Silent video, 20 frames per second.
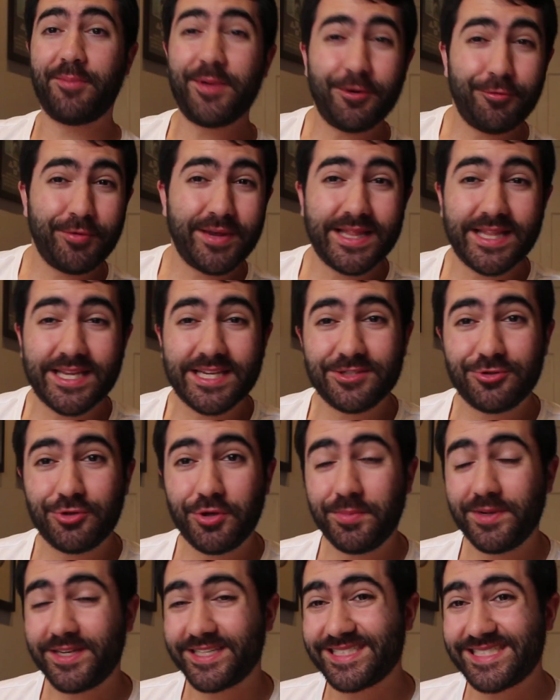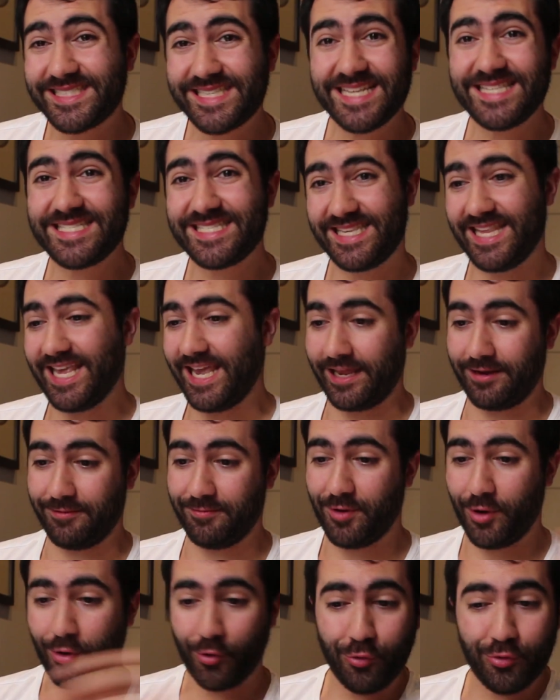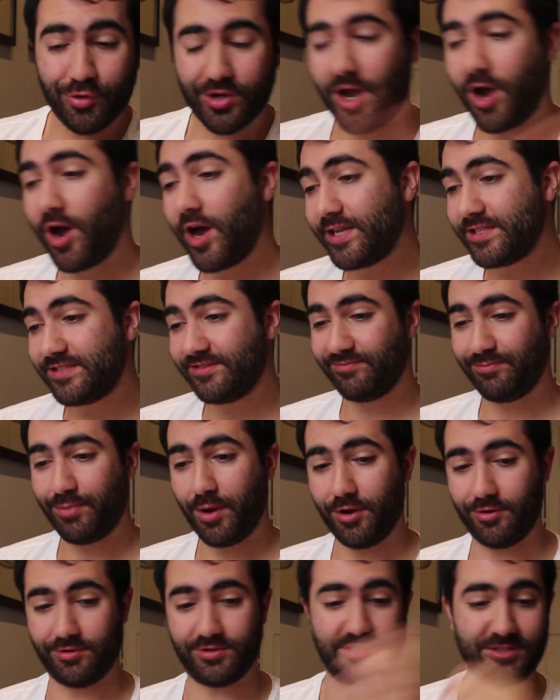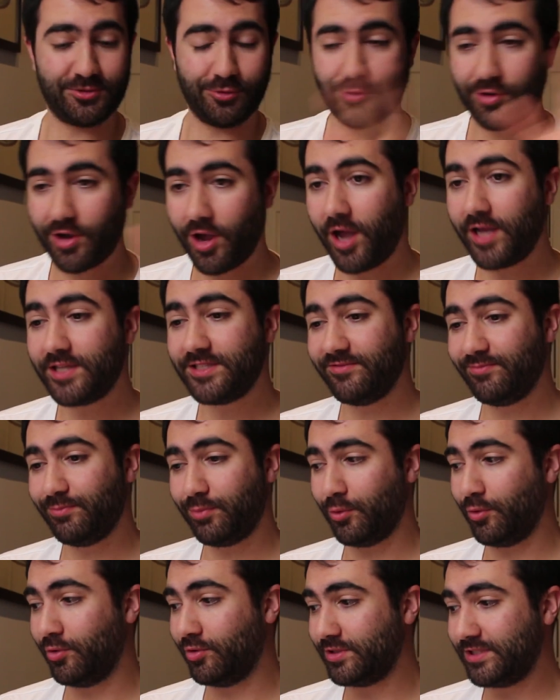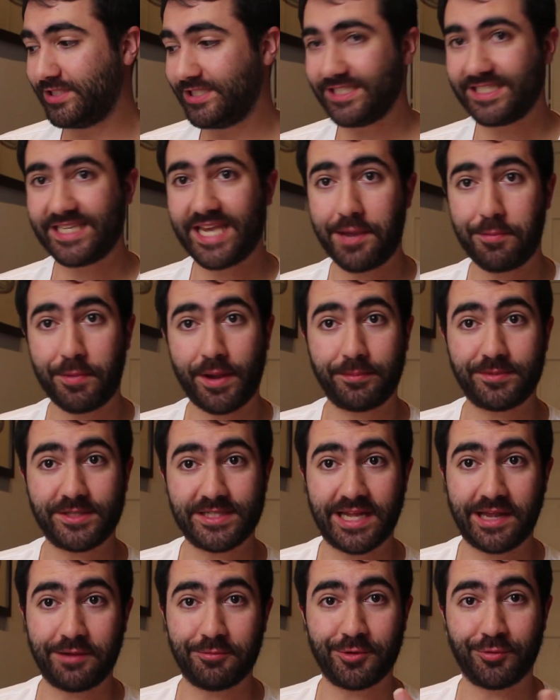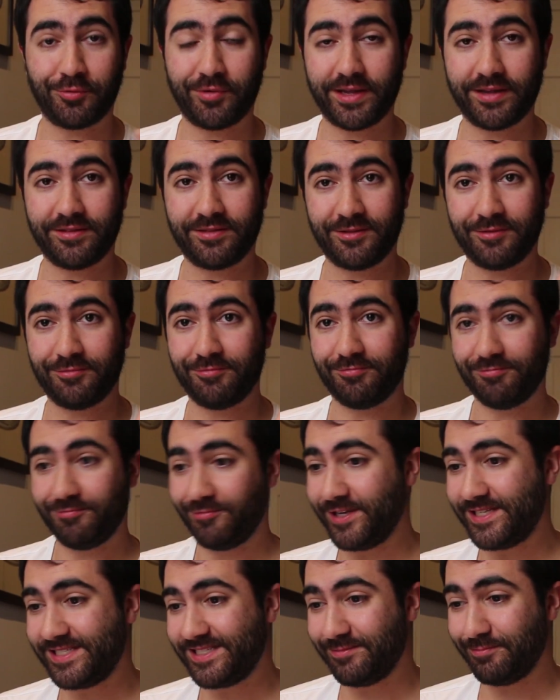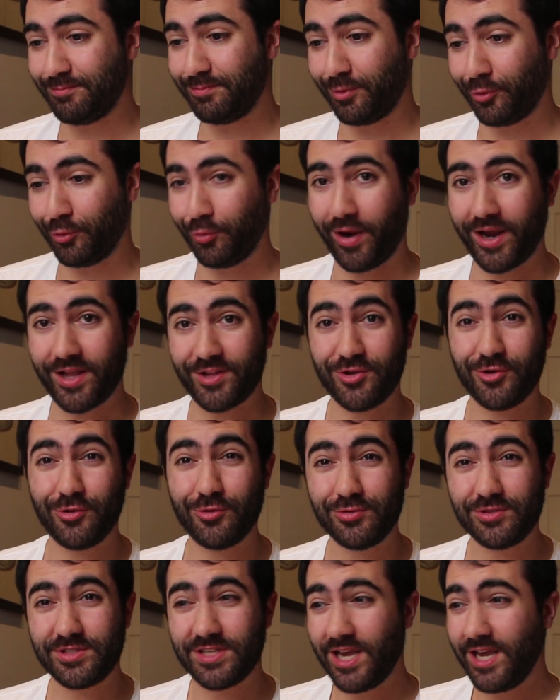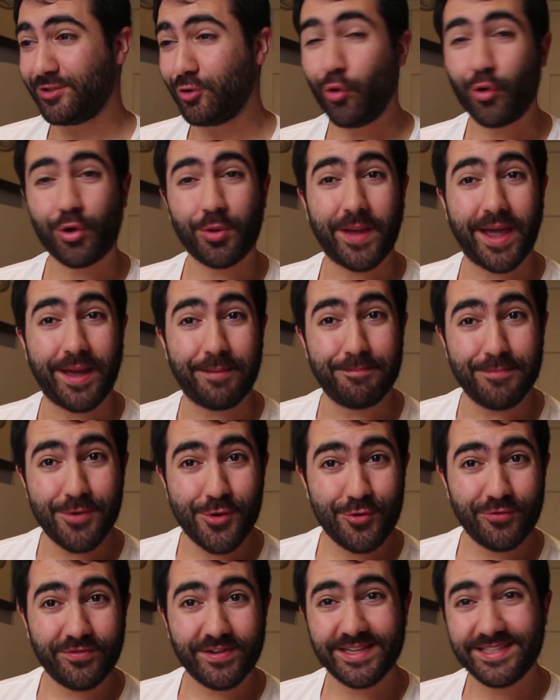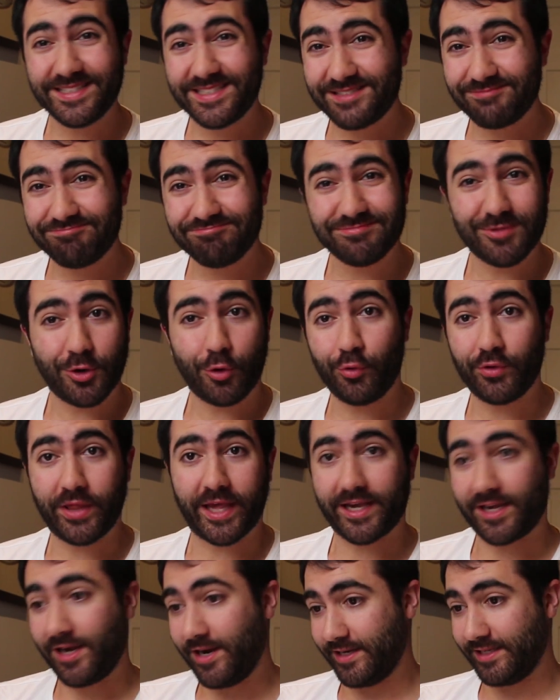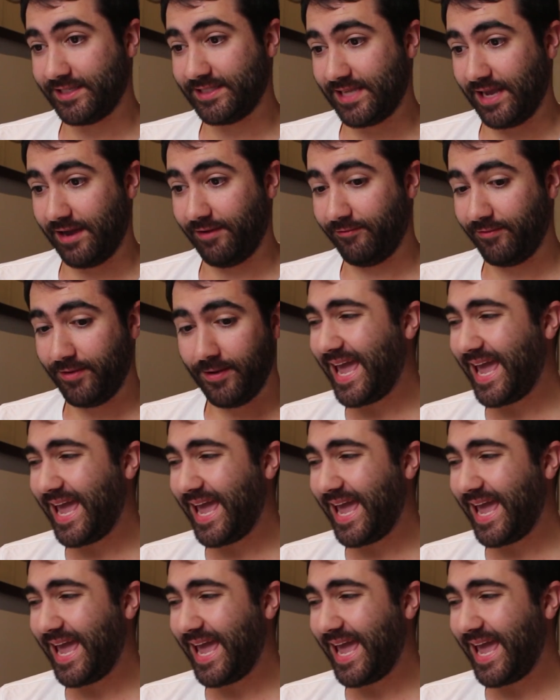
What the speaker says: I've been a regular contributor since then on all kinds of posts, all kinds of boards, just keeping up to date with the recent Blu-ray news, talking about movies, all that kind of stuff.